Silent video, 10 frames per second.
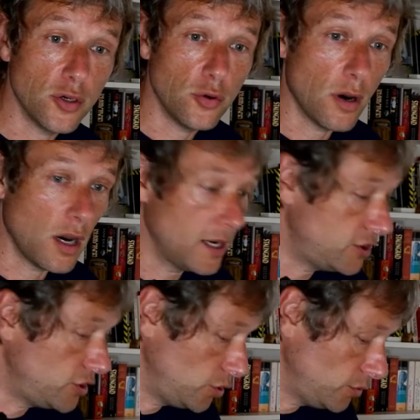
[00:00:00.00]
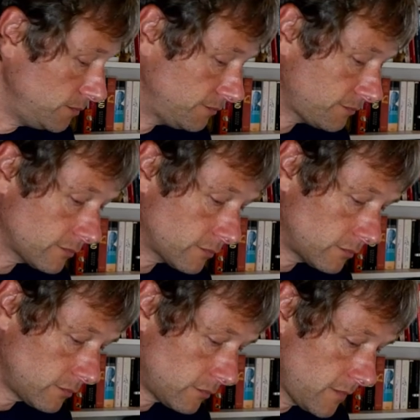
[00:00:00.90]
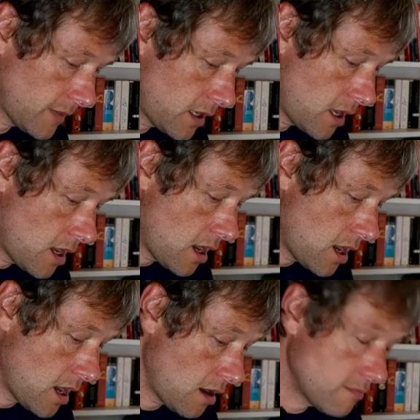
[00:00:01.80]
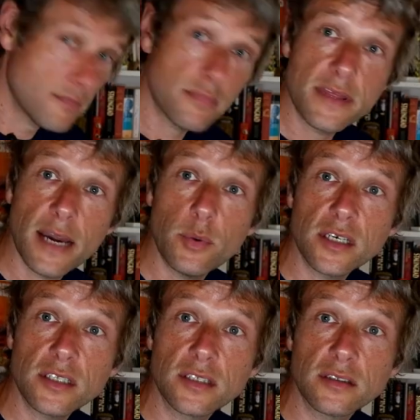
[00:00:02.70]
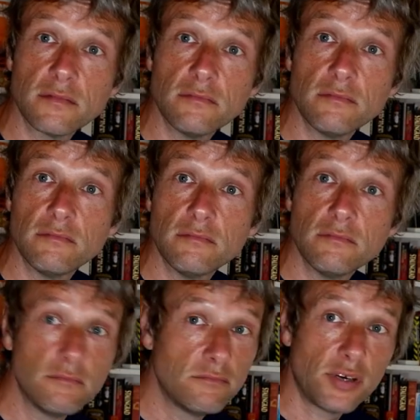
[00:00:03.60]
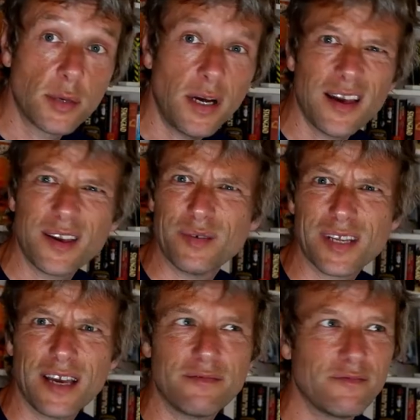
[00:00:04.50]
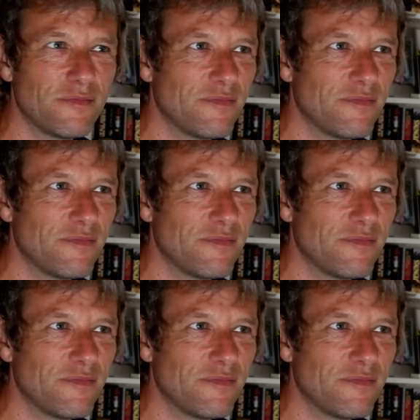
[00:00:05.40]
2i2. That works pretty well. I think it was like